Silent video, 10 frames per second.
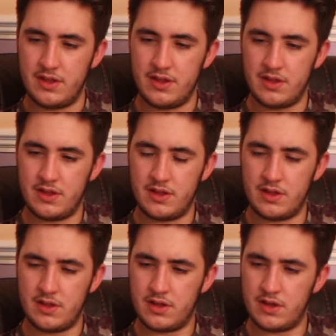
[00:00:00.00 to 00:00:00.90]

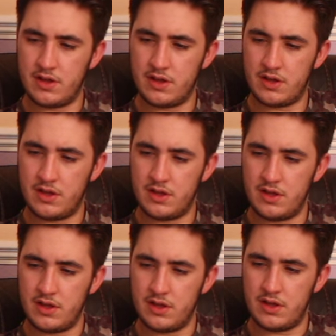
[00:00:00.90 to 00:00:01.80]

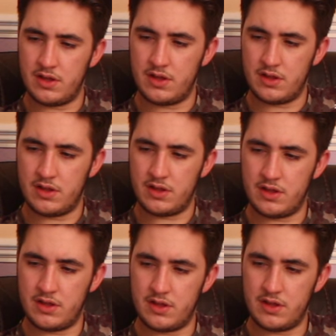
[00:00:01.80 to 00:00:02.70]

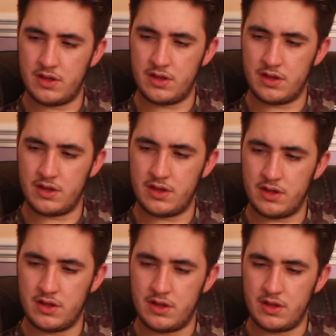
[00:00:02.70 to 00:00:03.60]

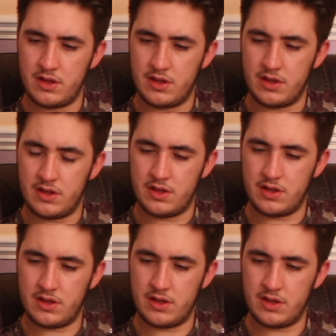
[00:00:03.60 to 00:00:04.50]

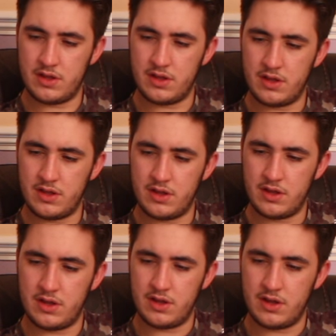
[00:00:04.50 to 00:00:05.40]

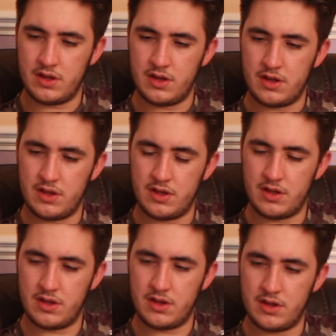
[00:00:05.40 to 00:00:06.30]
(not speaking)